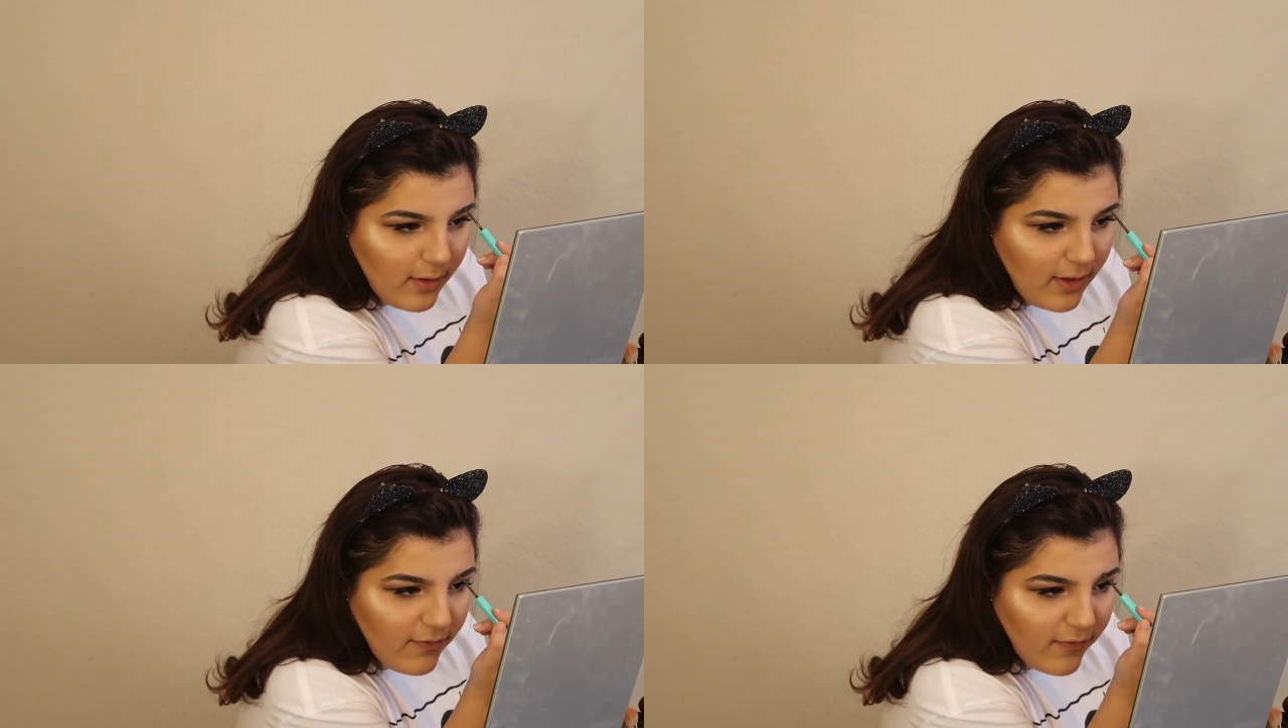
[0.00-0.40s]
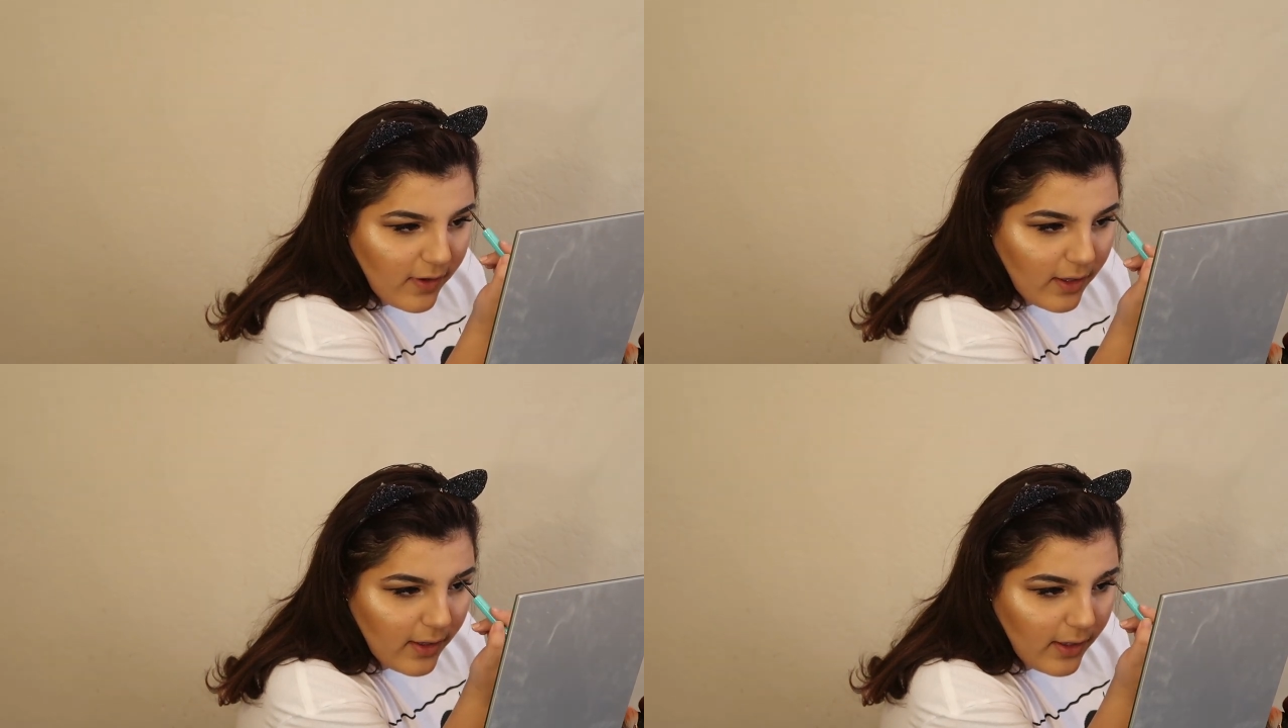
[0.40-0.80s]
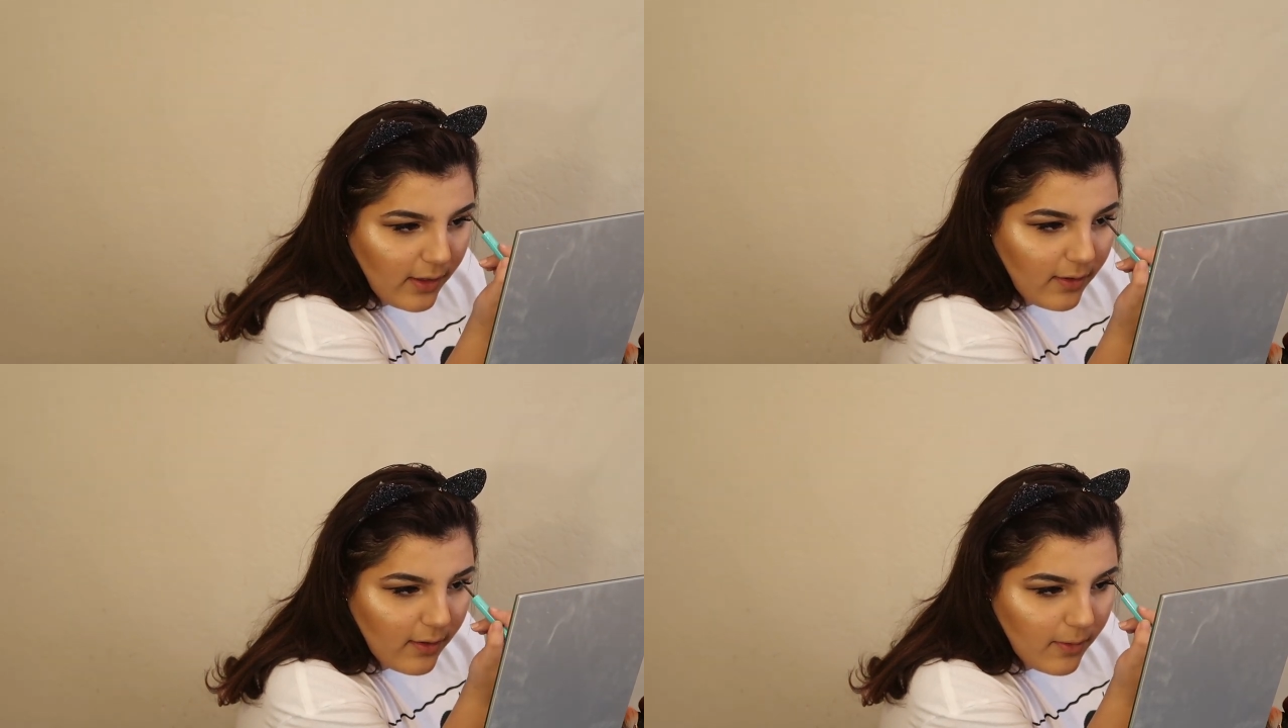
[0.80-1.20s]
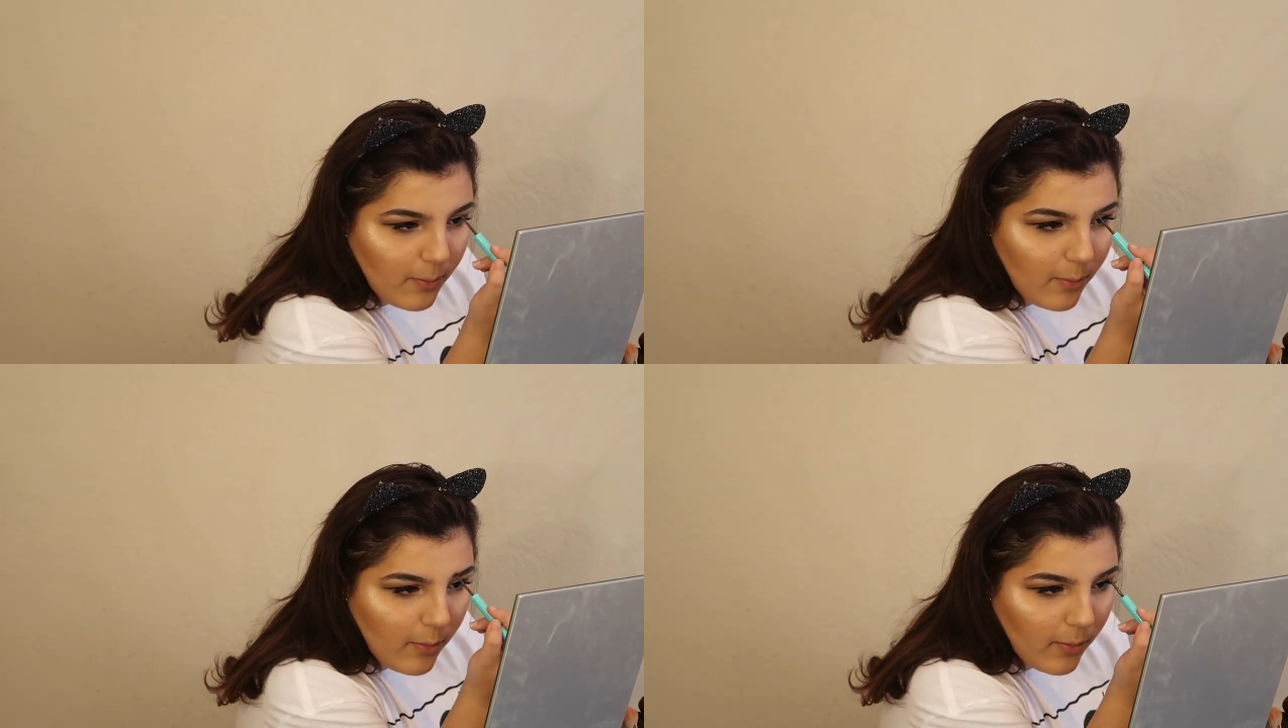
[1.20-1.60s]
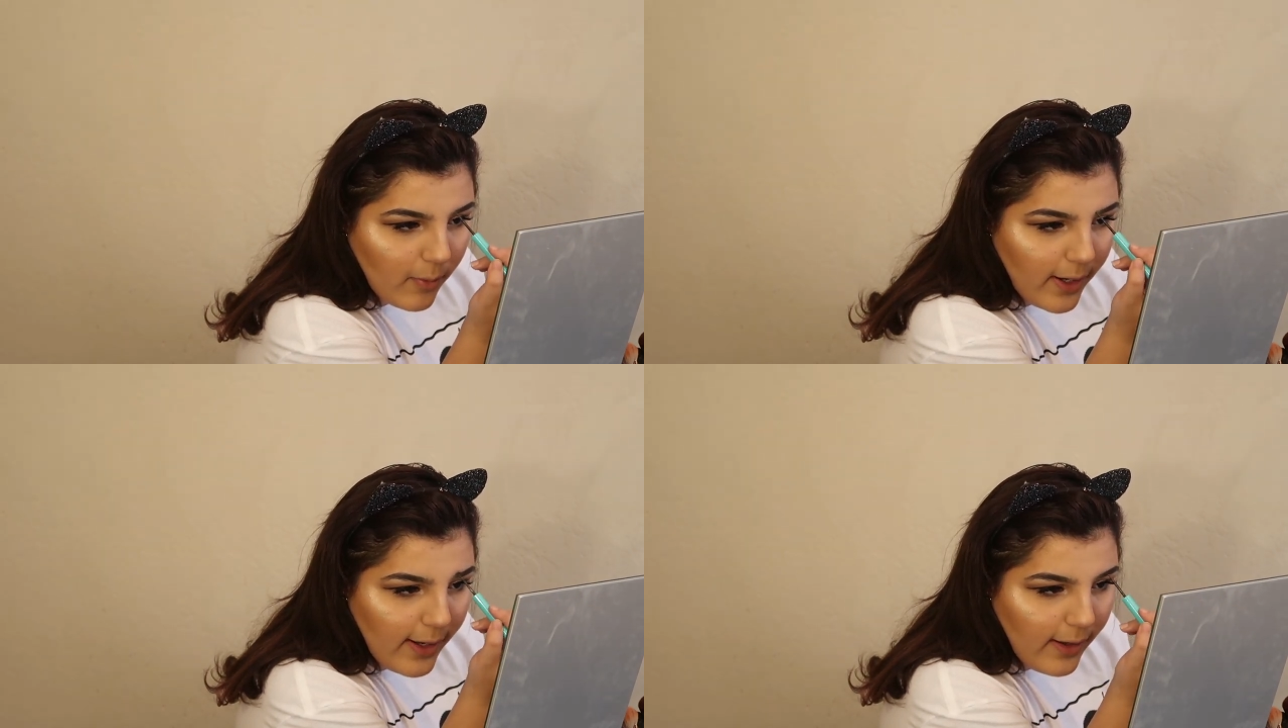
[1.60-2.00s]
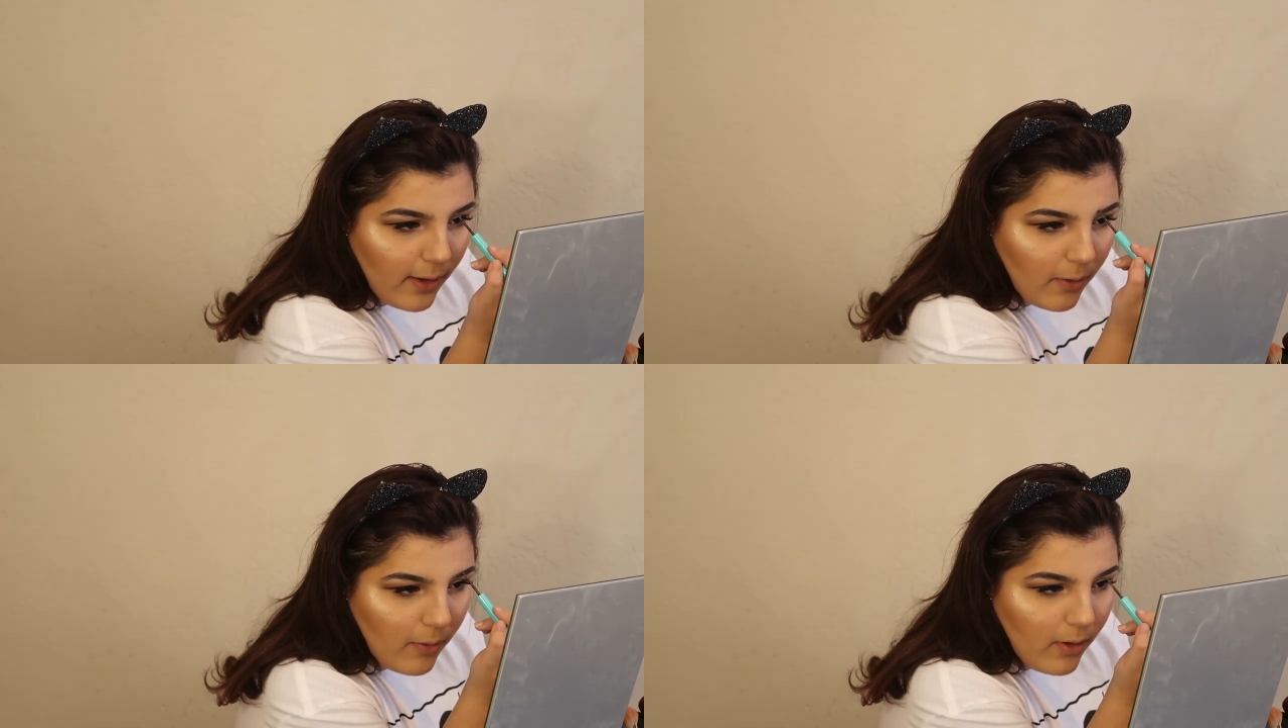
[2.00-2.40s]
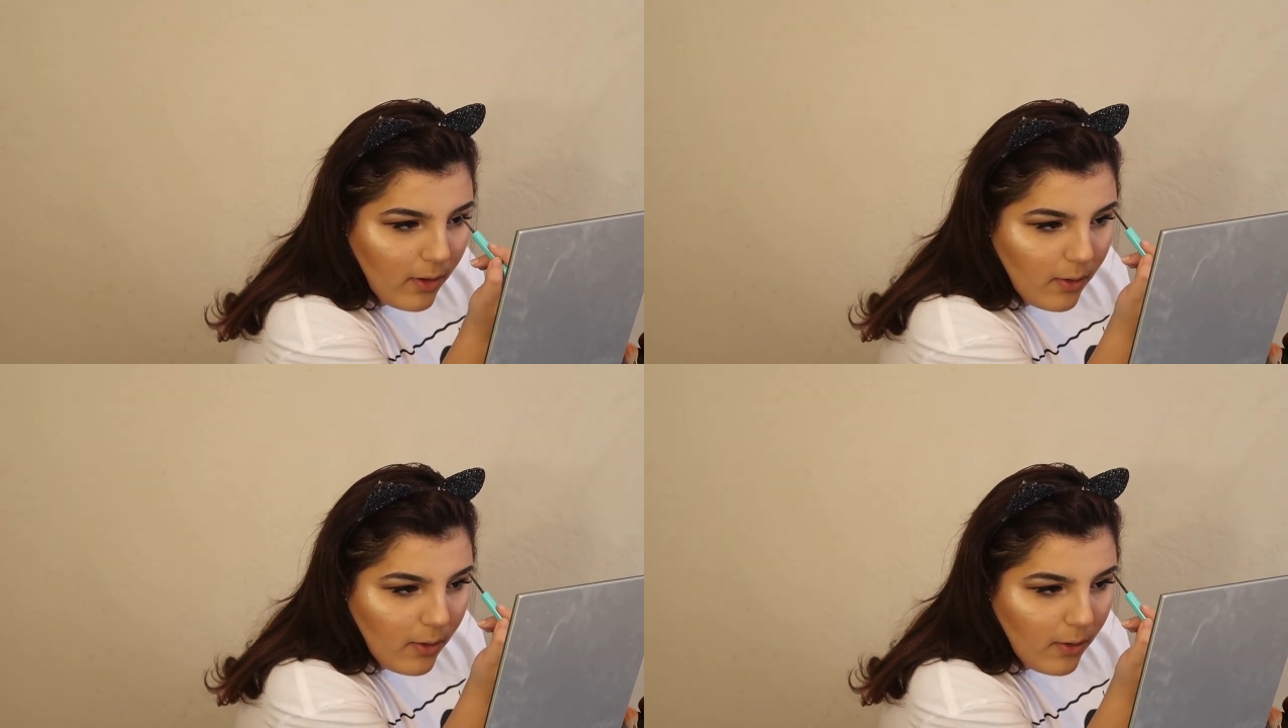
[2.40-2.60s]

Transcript: defined brow